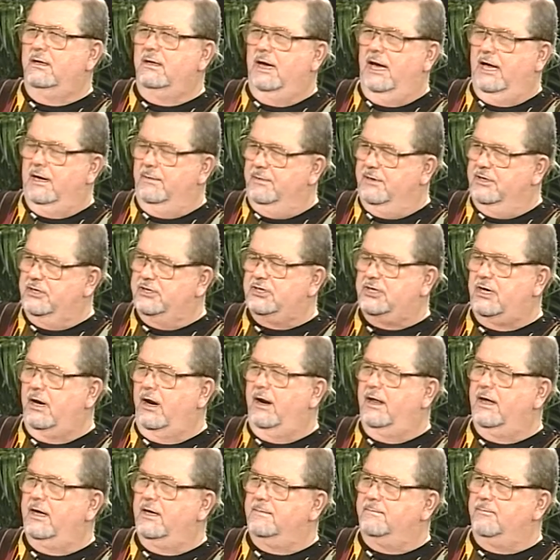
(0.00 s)
had been
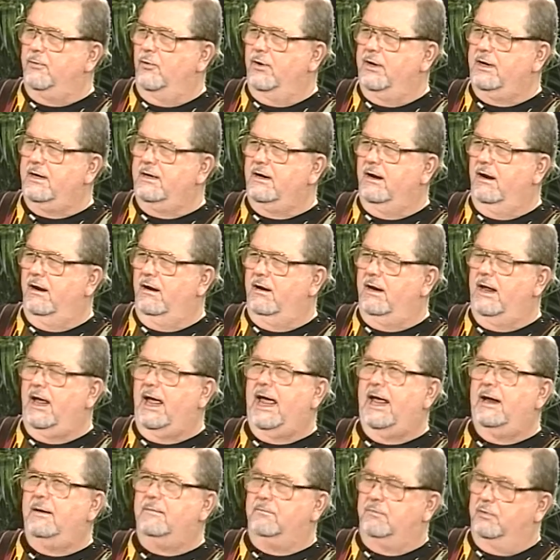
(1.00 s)
starting at point guard
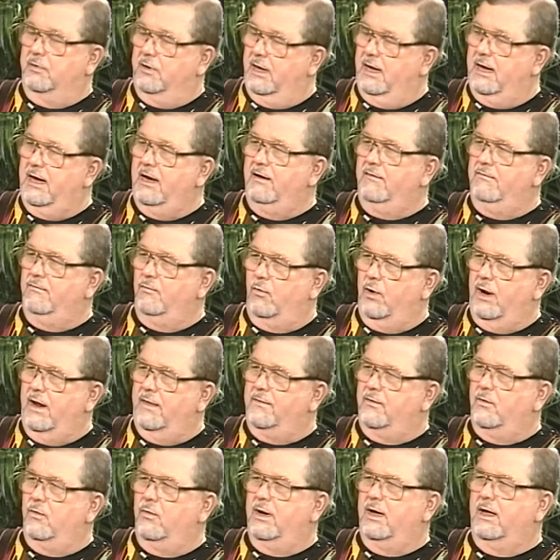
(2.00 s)
and playing
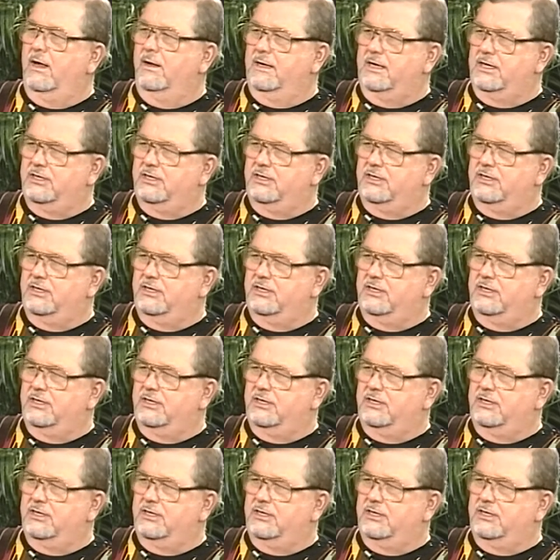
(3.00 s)
rather well.